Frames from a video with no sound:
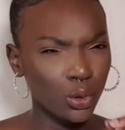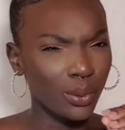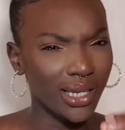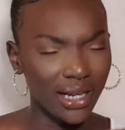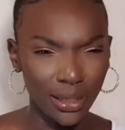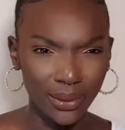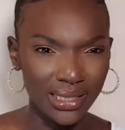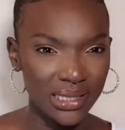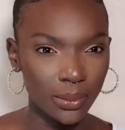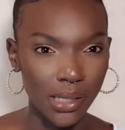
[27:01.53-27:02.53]
or tweak
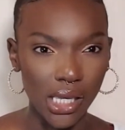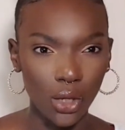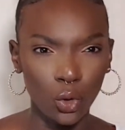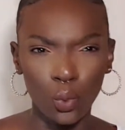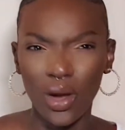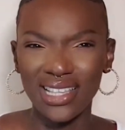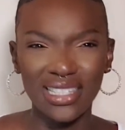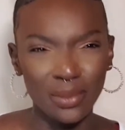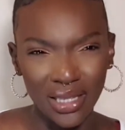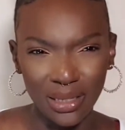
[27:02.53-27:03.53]
how I speak or
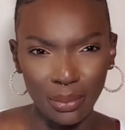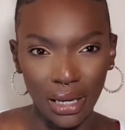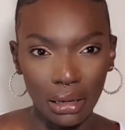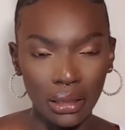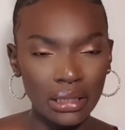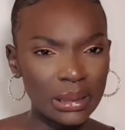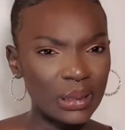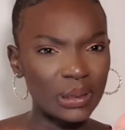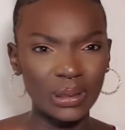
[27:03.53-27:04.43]
what I speak about.